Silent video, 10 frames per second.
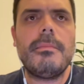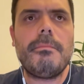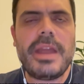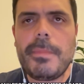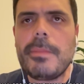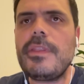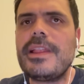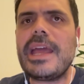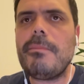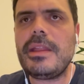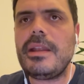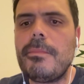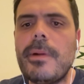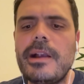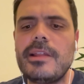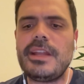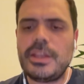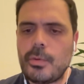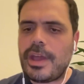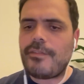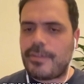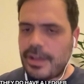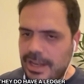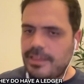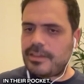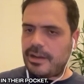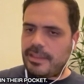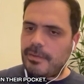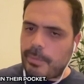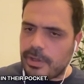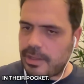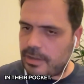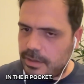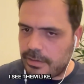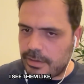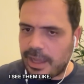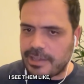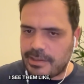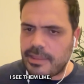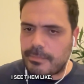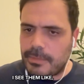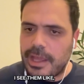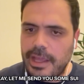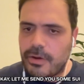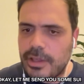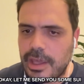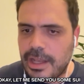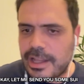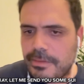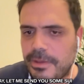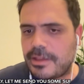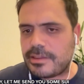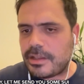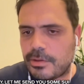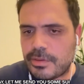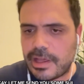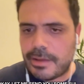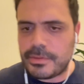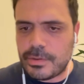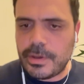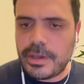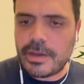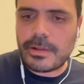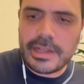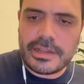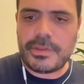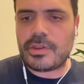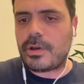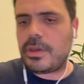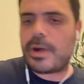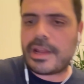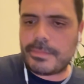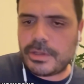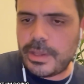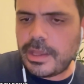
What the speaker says: Many people that I meet in bars, they do have a ledger in their pocket. I see them like, okay, let me send you some Sui or let me show you what I'm doing.